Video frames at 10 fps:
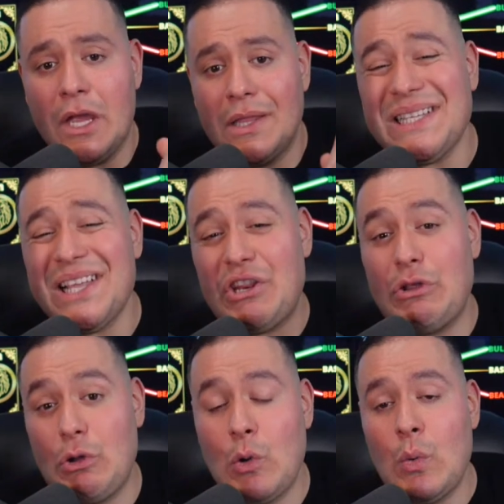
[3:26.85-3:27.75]
this is a
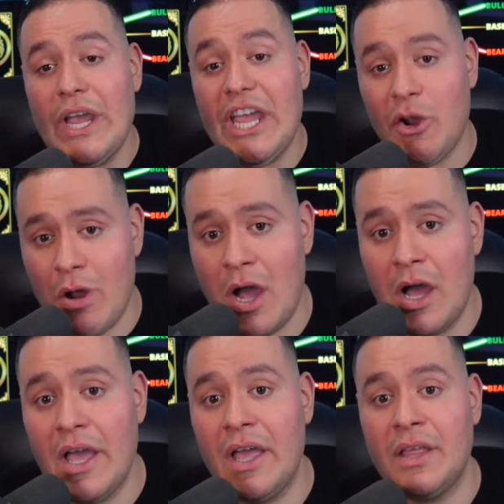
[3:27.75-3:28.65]
new era
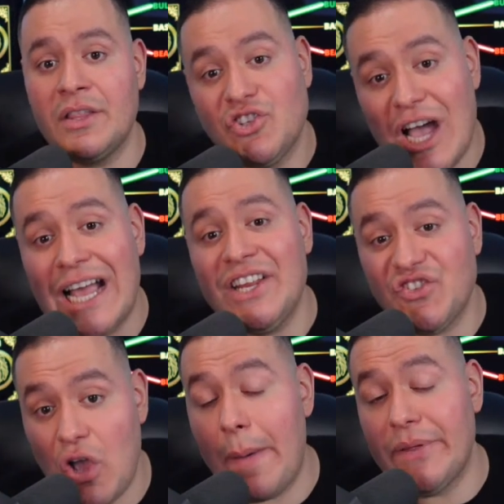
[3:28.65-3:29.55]
in the Chinese
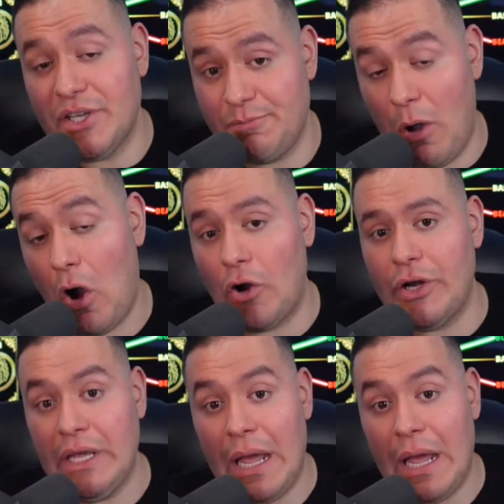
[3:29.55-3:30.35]
Communist Party.